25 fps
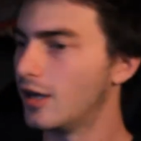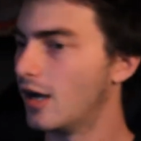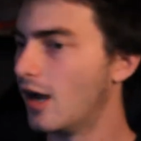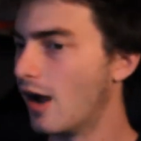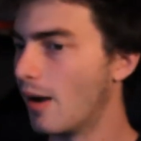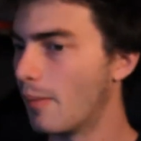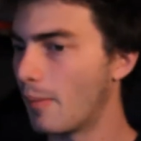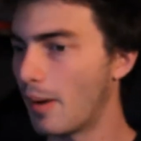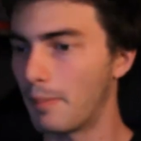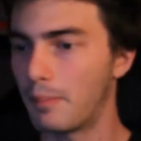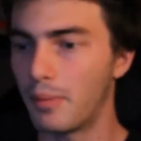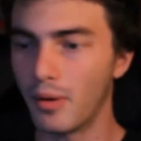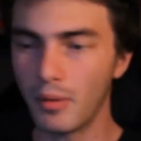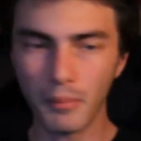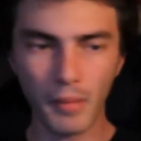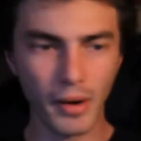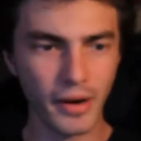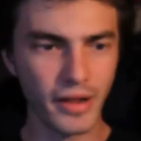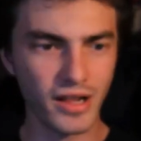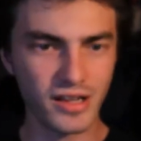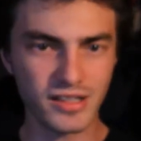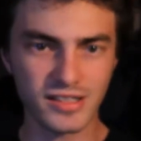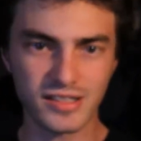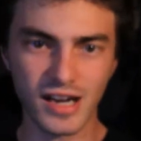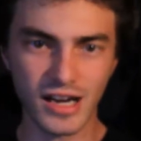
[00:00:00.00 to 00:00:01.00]
I put
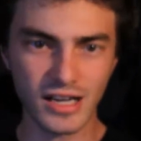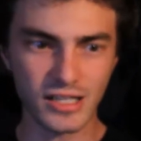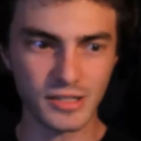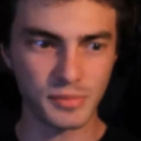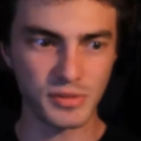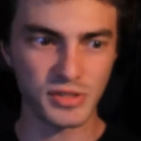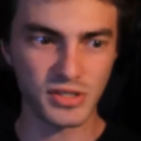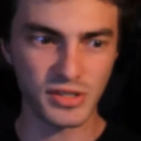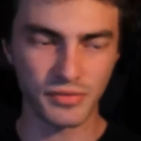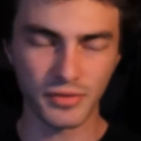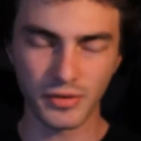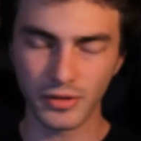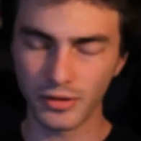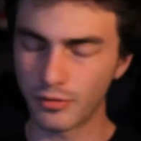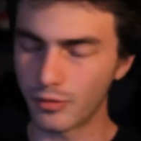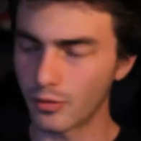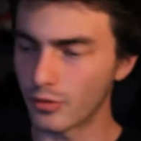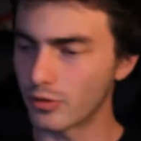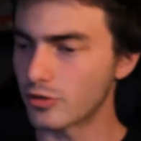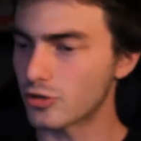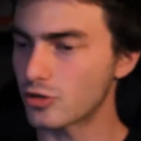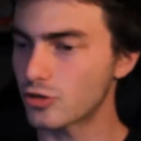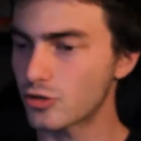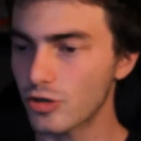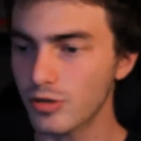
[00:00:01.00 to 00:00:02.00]
money aside specifically for
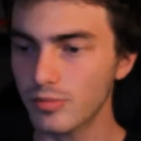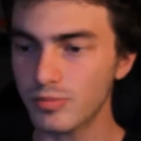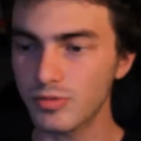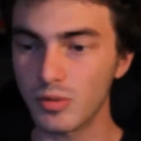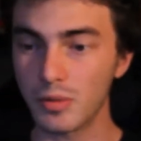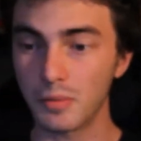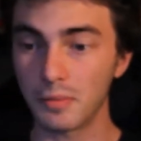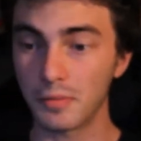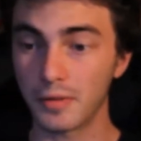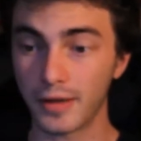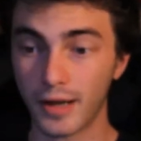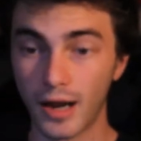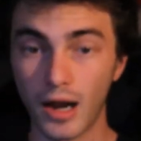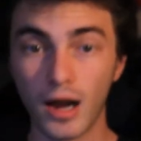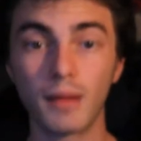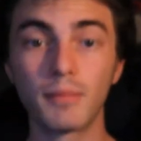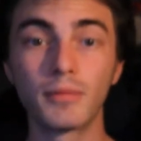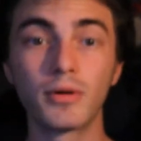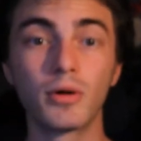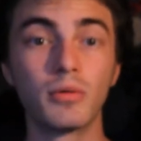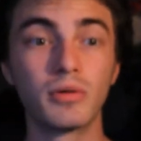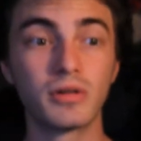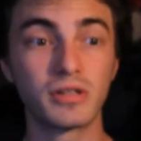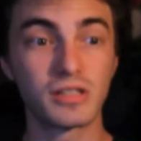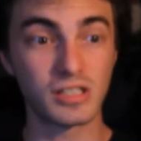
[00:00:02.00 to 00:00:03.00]
this trip, so I'm like,
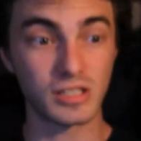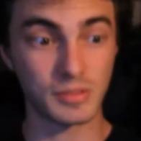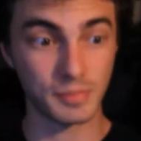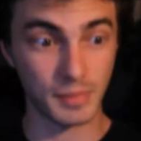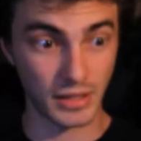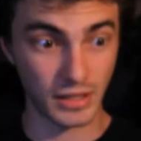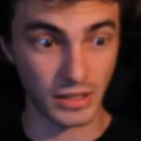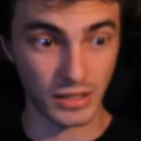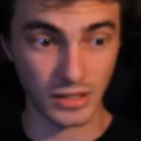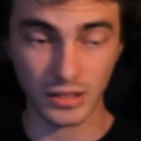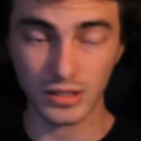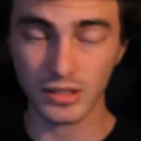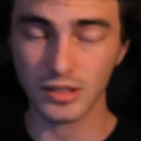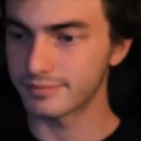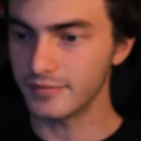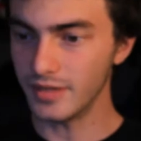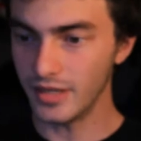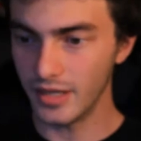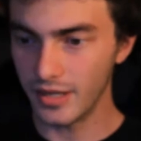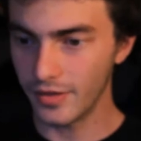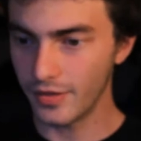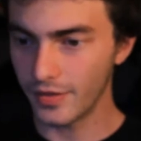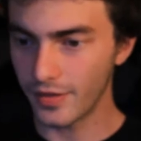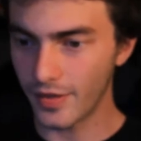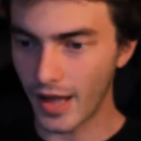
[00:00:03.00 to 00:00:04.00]
I'm going to spend it.
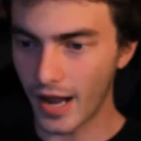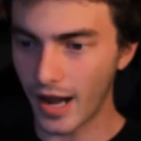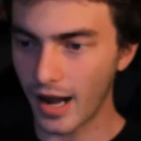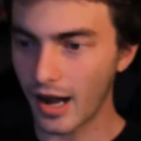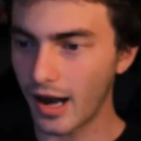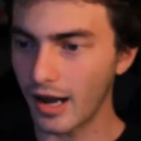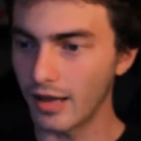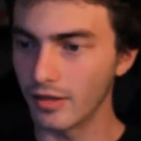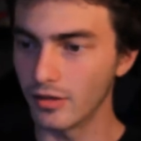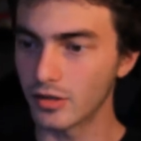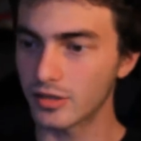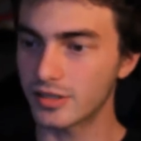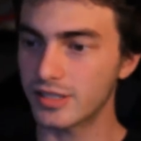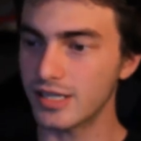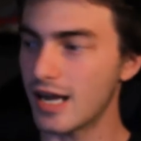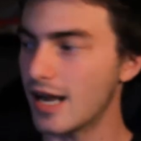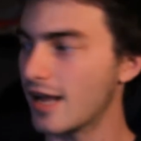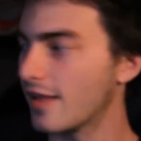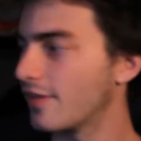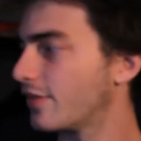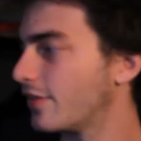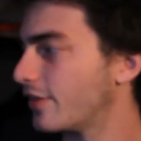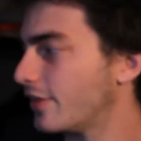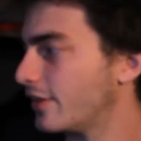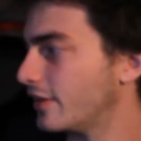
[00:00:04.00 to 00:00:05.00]
In that, I looked
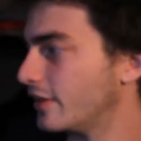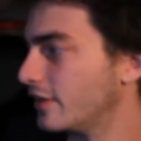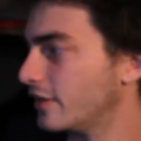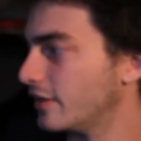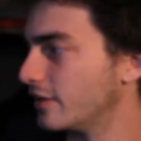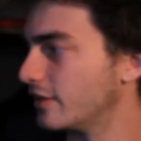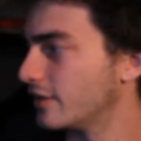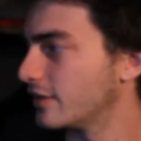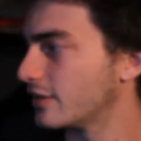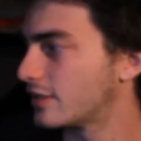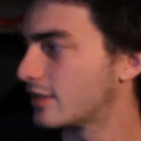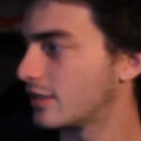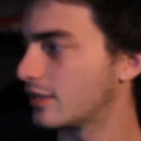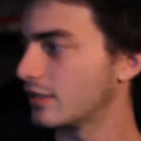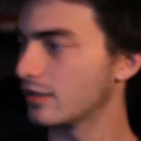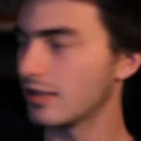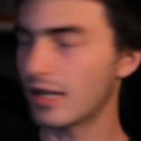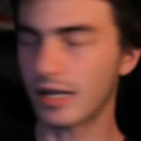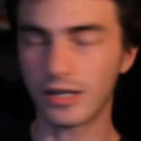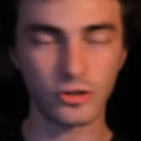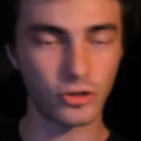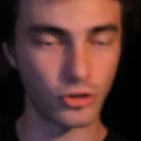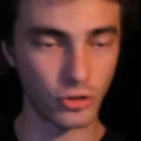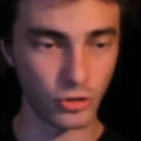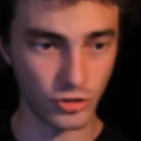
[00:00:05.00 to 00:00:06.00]
at the
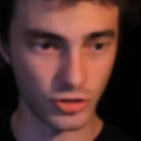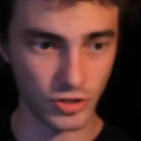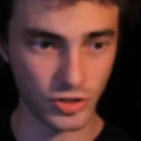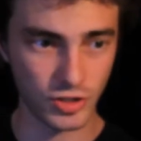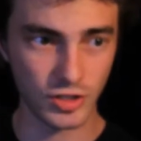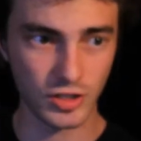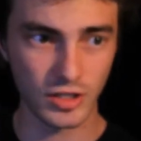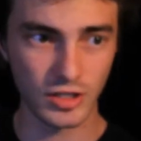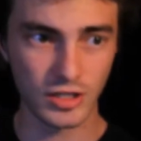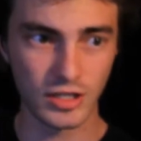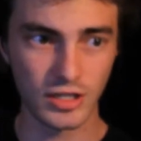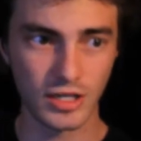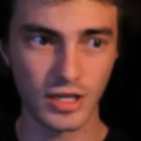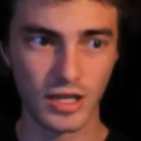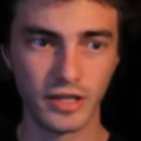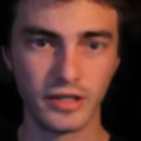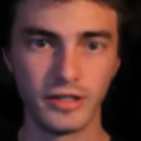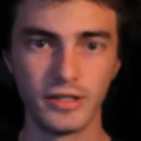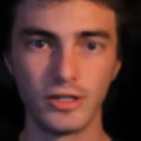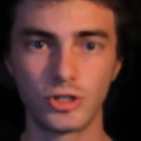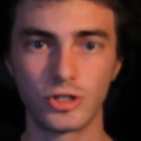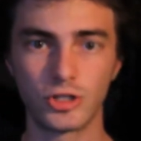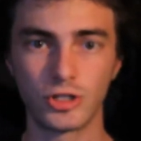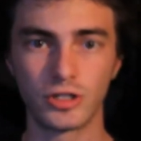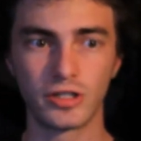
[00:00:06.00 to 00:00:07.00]
collector's
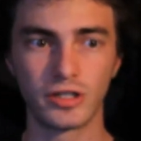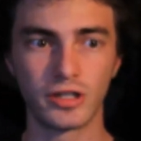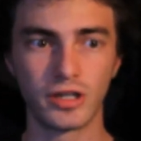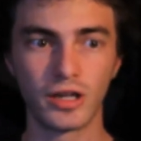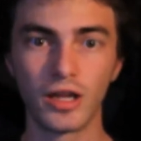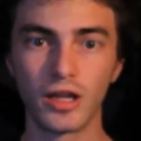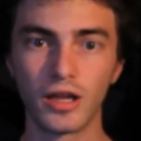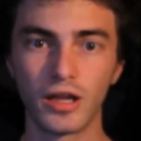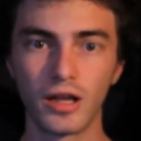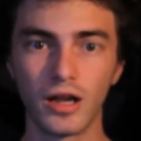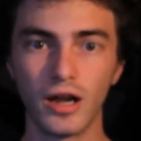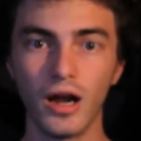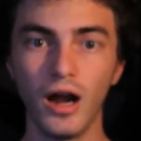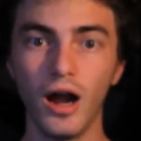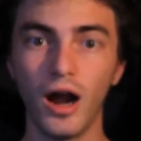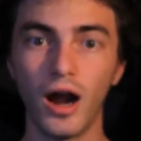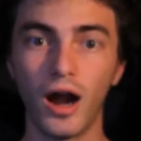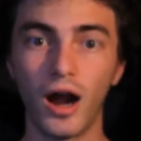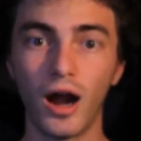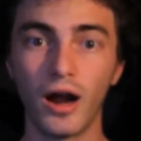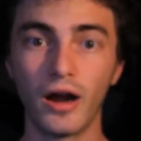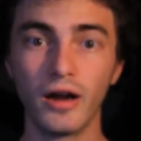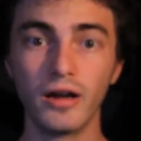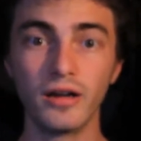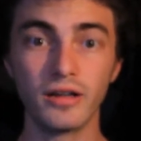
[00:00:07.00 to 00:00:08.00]
edition
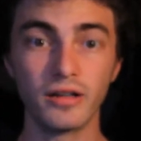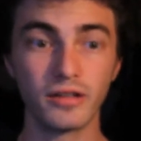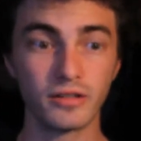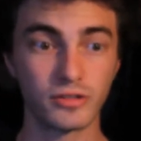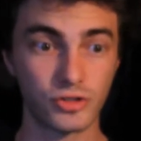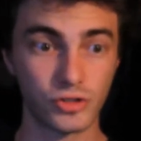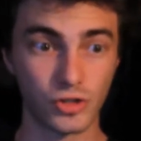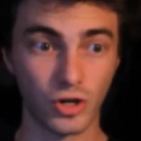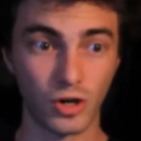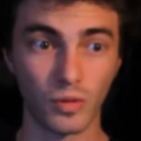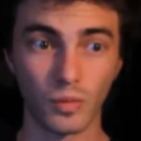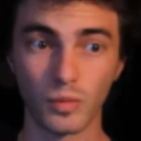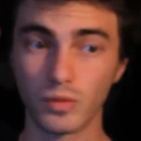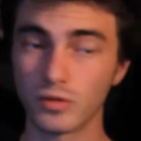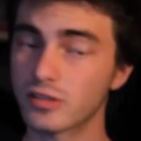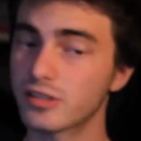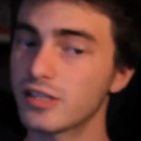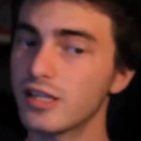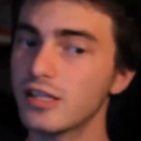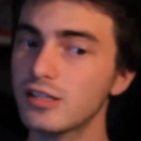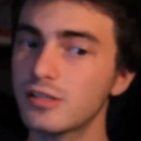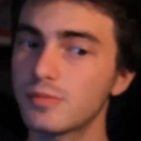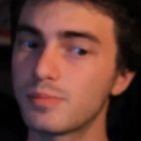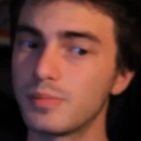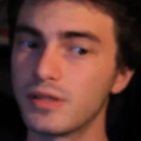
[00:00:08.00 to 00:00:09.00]
Star Wars
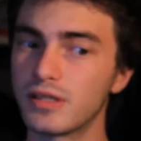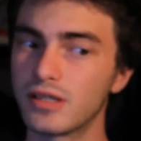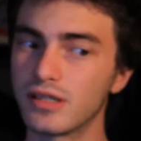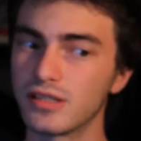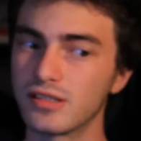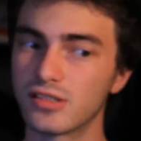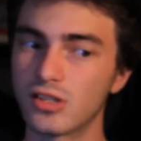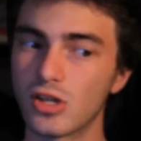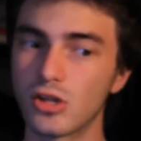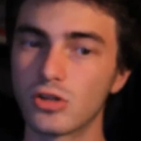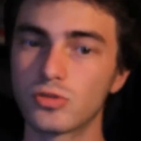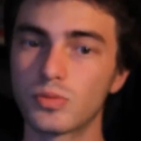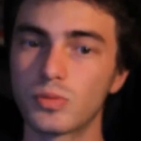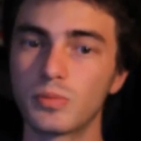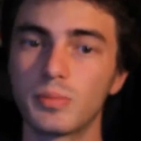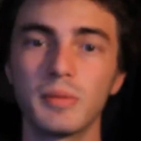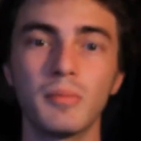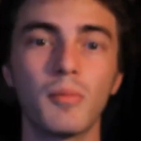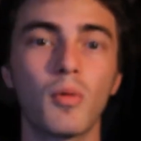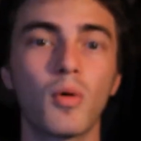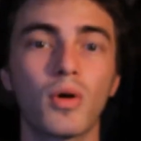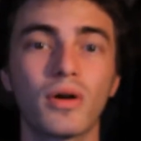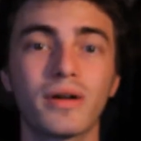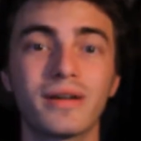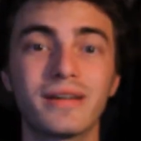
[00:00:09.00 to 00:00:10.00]
sets, because those would be
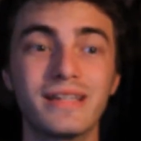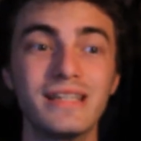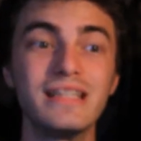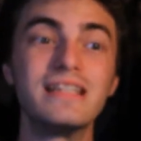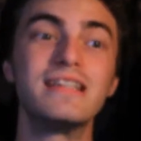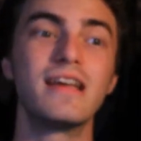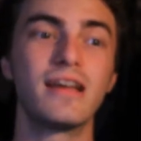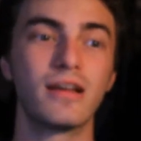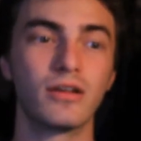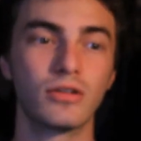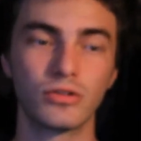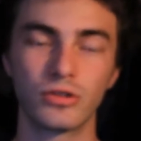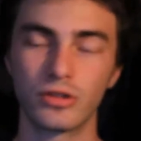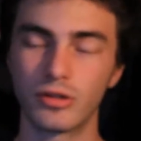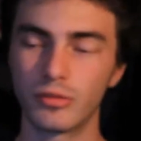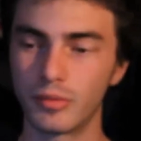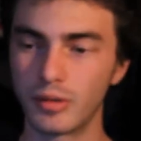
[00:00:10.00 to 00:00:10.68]
more detailed.